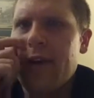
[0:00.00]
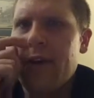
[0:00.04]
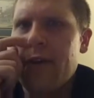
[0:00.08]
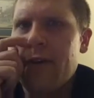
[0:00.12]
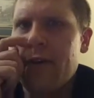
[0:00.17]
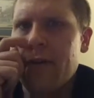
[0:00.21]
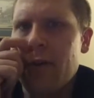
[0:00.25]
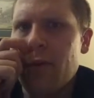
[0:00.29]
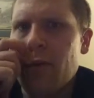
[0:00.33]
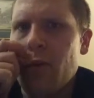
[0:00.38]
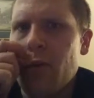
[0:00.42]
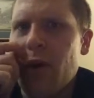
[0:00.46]

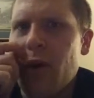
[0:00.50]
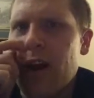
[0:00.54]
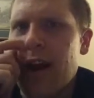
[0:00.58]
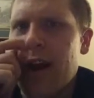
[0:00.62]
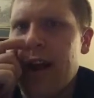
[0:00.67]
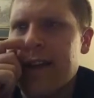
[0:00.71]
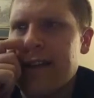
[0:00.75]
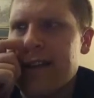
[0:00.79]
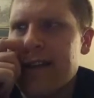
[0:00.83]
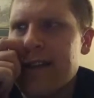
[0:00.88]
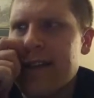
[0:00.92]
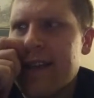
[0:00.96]
from
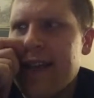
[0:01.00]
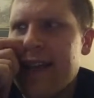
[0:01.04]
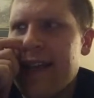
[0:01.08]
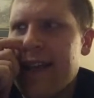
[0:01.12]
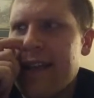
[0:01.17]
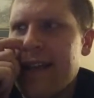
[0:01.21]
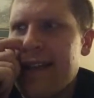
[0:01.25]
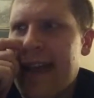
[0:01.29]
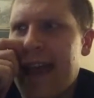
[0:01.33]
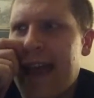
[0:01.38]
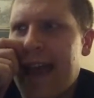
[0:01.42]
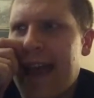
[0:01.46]
wines
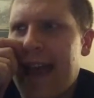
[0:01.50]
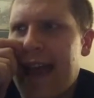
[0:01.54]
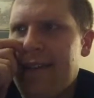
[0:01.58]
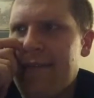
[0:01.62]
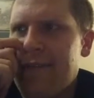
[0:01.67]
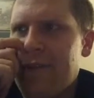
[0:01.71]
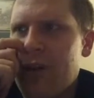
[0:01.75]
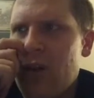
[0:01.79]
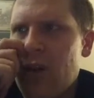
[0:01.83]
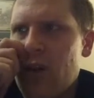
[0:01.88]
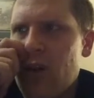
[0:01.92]
that have